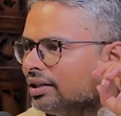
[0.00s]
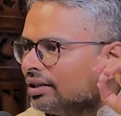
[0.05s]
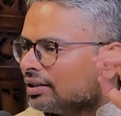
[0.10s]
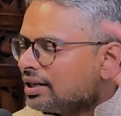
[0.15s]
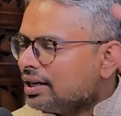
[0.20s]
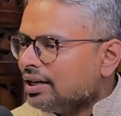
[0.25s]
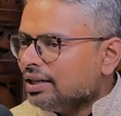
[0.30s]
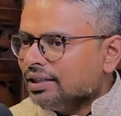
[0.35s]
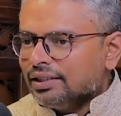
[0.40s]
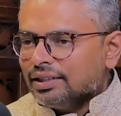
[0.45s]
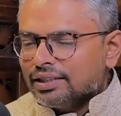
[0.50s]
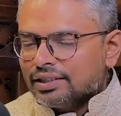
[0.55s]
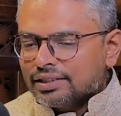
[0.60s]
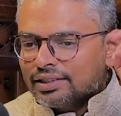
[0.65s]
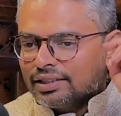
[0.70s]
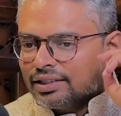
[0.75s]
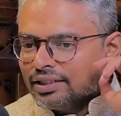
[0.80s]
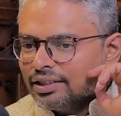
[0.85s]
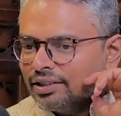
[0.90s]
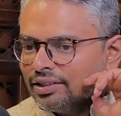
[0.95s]

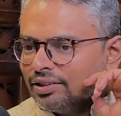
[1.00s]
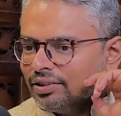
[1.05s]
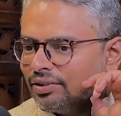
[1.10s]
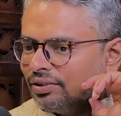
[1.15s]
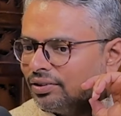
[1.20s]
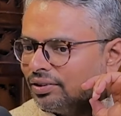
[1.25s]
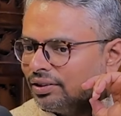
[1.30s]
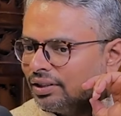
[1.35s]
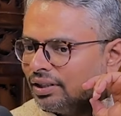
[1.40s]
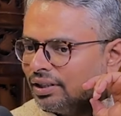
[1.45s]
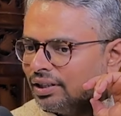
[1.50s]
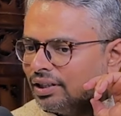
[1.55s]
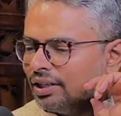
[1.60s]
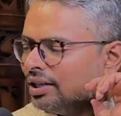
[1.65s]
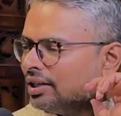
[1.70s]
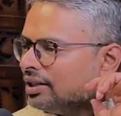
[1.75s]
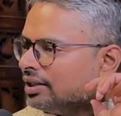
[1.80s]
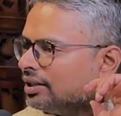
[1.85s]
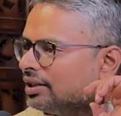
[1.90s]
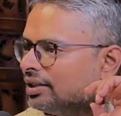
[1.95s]
Kalidasa or
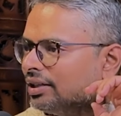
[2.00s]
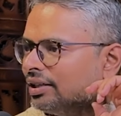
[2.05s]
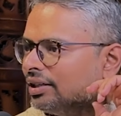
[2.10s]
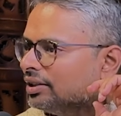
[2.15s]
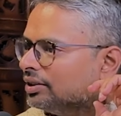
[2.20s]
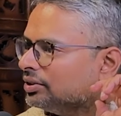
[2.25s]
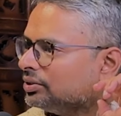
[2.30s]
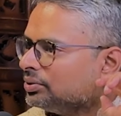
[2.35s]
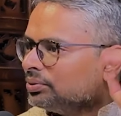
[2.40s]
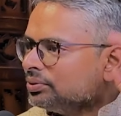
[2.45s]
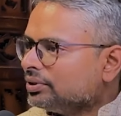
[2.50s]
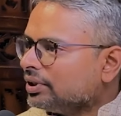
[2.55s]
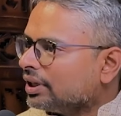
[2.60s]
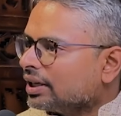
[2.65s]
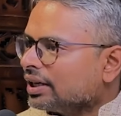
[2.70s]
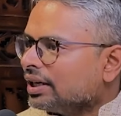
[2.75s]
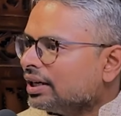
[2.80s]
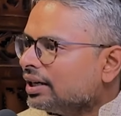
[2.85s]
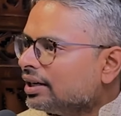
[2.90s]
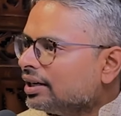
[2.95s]

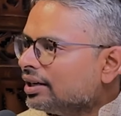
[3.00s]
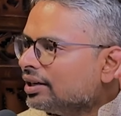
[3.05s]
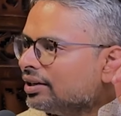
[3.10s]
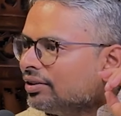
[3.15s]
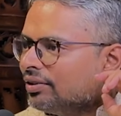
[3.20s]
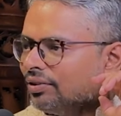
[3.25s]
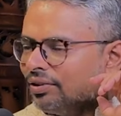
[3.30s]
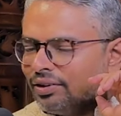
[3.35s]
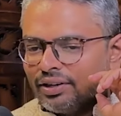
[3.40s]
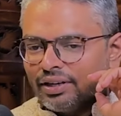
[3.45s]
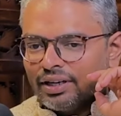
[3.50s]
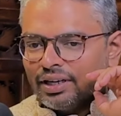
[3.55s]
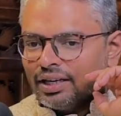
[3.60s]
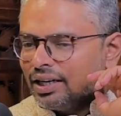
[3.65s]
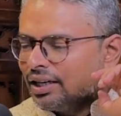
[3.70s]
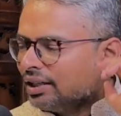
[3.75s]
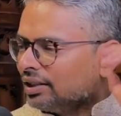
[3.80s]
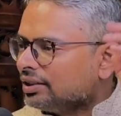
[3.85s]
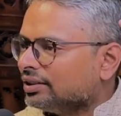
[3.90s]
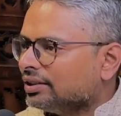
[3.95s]
Shudraka or
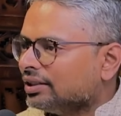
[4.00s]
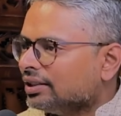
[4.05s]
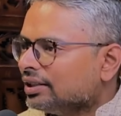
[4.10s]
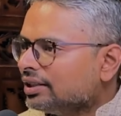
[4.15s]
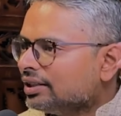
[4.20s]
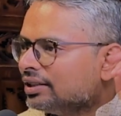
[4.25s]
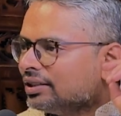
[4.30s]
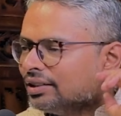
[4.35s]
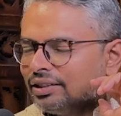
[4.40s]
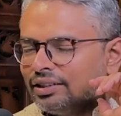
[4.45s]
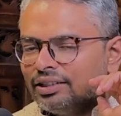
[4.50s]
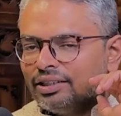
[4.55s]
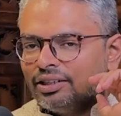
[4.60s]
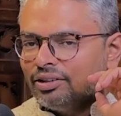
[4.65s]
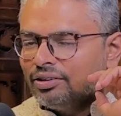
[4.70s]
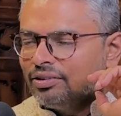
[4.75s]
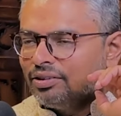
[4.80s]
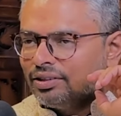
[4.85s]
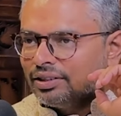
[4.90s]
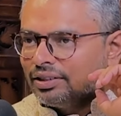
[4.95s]
Harsha.
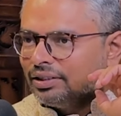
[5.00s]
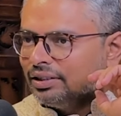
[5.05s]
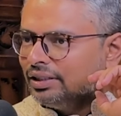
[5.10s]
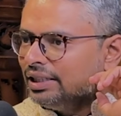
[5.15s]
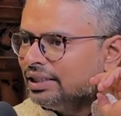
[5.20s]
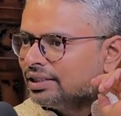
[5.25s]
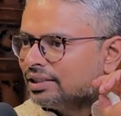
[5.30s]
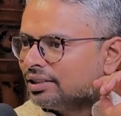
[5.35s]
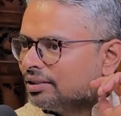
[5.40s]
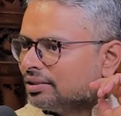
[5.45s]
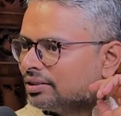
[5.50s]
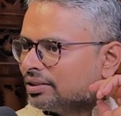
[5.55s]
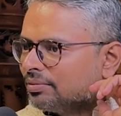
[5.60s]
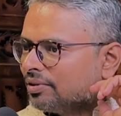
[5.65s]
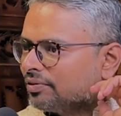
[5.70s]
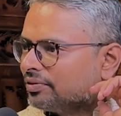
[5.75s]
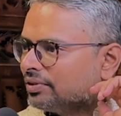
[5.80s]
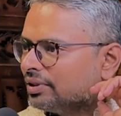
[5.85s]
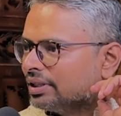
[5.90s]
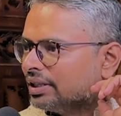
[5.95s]
These are
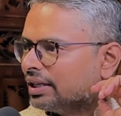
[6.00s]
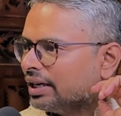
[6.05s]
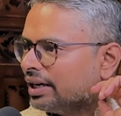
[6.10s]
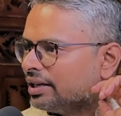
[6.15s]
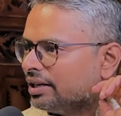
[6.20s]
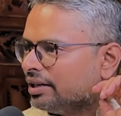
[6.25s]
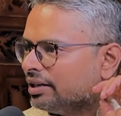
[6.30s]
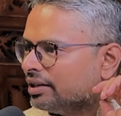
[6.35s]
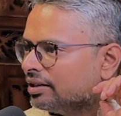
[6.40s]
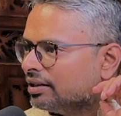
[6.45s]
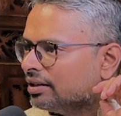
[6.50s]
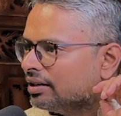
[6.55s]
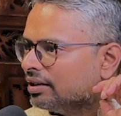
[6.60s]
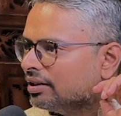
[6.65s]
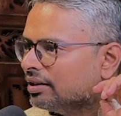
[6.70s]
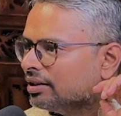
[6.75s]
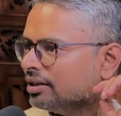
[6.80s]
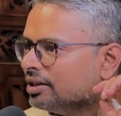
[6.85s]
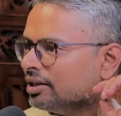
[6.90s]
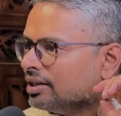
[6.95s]
some of the great
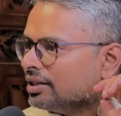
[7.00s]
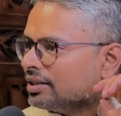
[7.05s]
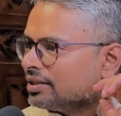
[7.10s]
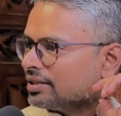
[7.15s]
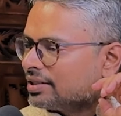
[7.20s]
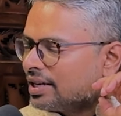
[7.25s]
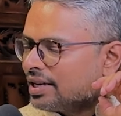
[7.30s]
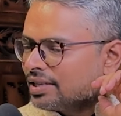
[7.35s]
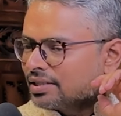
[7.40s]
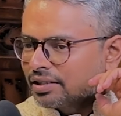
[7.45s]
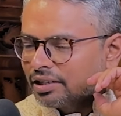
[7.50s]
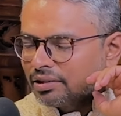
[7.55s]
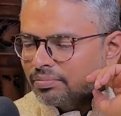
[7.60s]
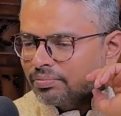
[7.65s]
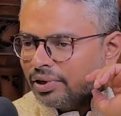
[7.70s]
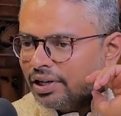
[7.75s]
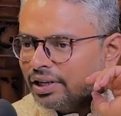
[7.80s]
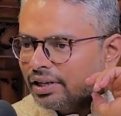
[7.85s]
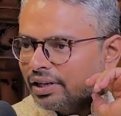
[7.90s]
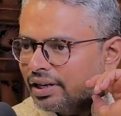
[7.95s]
Indian
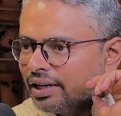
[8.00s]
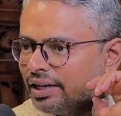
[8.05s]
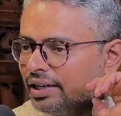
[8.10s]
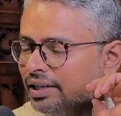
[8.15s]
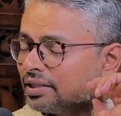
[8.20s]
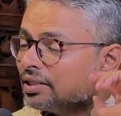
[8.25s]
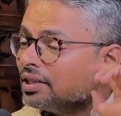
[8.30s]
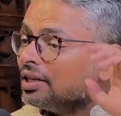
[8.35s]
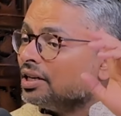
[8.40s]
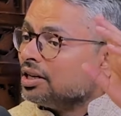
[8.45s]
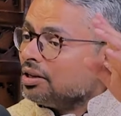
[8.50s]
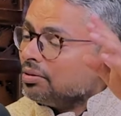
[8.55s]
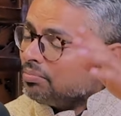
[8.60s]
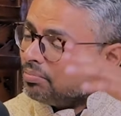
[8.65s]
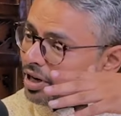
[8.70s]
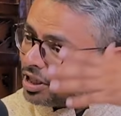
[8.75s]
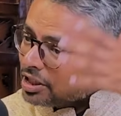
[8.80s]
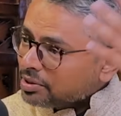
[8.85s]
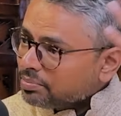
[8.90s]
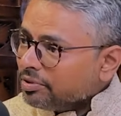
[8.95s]
Sanskrit playwrights.
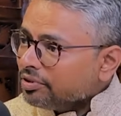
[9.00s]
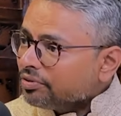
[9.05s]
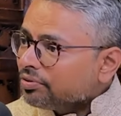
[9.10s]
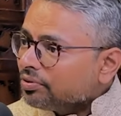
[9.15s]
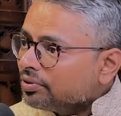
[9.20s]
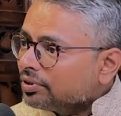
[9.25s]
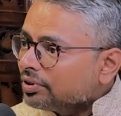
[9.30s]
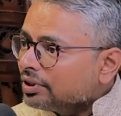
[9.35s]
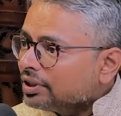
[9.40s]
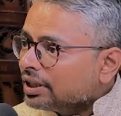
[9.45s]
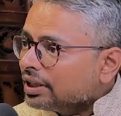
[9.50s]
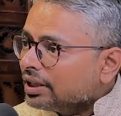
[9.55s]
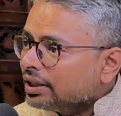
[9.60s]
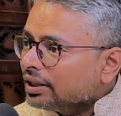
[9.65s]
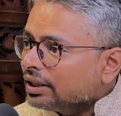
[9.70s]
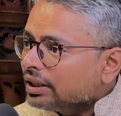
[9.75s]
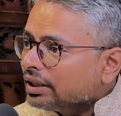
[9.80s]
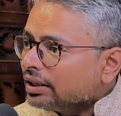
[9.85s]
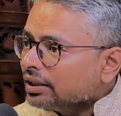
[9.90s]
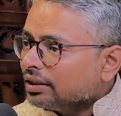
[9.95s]
Much before
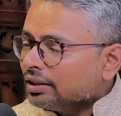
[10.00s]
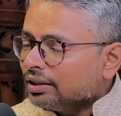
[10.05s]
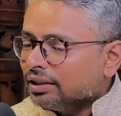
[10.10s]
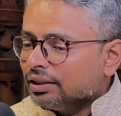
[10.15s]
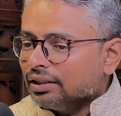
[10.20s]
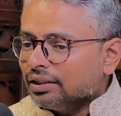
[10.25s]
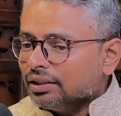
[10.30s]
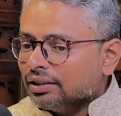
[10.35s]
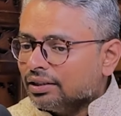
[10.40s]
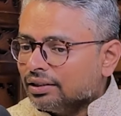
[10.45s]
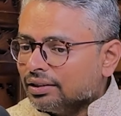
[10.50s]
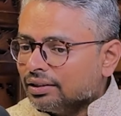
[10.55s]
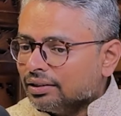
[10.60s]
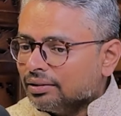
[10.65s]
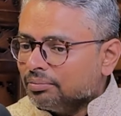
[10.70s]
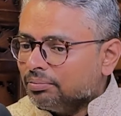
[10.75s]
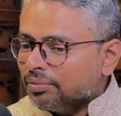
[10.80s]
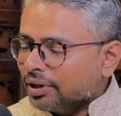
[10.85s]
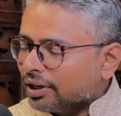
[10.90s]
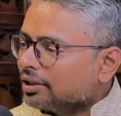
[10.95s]
that,
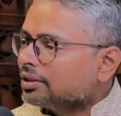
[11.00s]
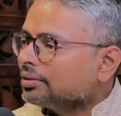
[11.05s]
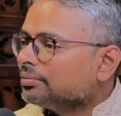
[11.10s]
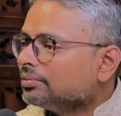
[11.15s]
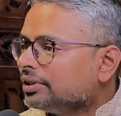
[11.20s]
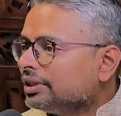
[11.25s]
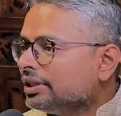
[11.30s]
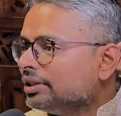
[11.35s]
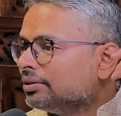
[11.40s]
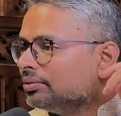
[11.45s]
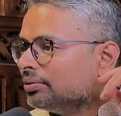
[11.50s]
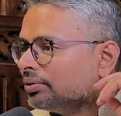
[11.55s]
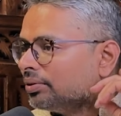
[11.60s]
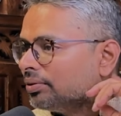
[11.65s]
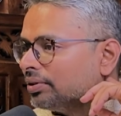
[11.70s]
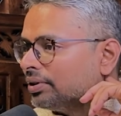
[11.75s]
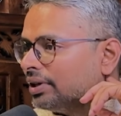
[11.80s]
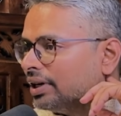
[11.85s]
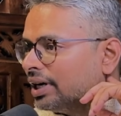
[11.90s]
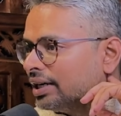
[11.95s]
Bharata Muni, who
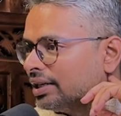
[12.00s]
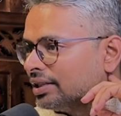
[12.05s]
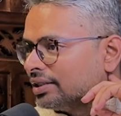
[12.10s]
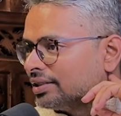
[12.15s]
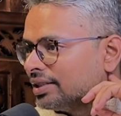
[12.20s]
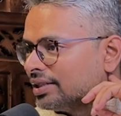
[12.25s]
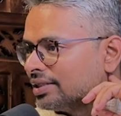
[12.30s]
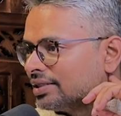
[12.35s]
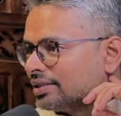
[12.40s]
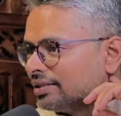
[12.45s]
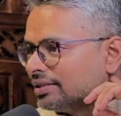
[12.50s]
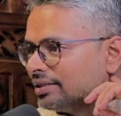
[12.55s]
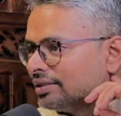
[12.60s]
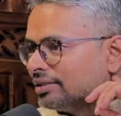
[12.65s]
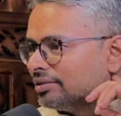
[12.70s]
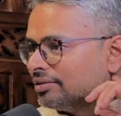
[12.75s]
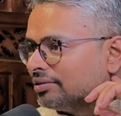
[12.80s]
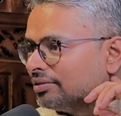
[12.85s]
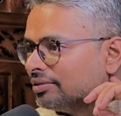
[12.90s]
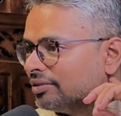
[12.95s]
wrote Natya
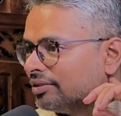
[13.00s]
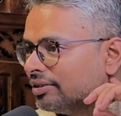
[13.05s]
Shastra,